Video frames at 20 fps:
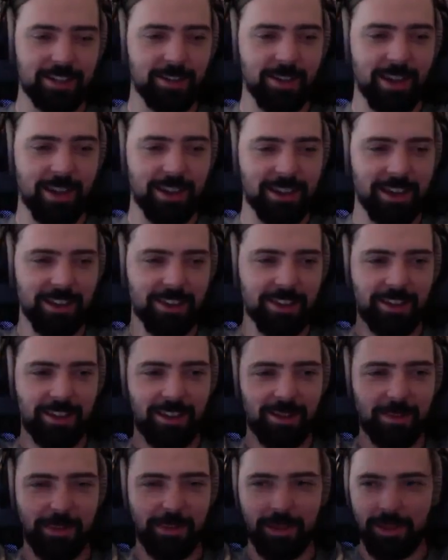got nothing.
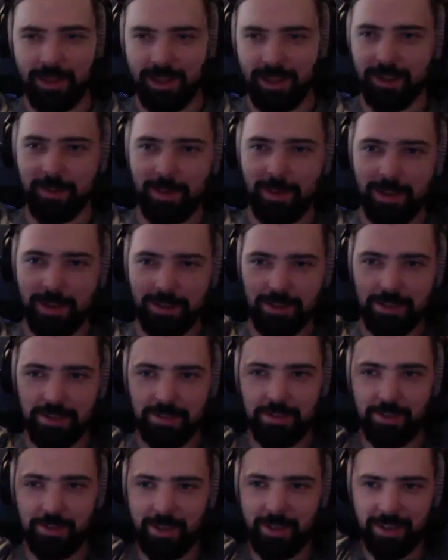I've been thinking about this
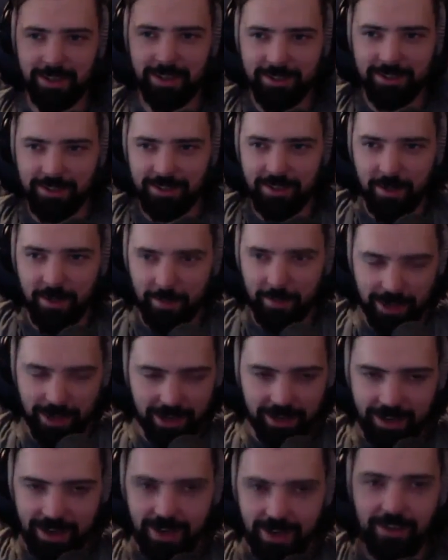for like a
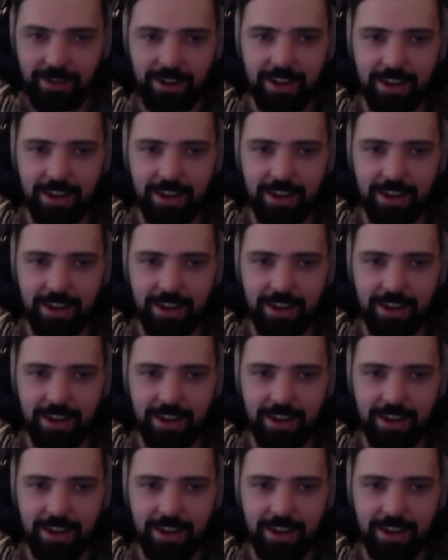minute now.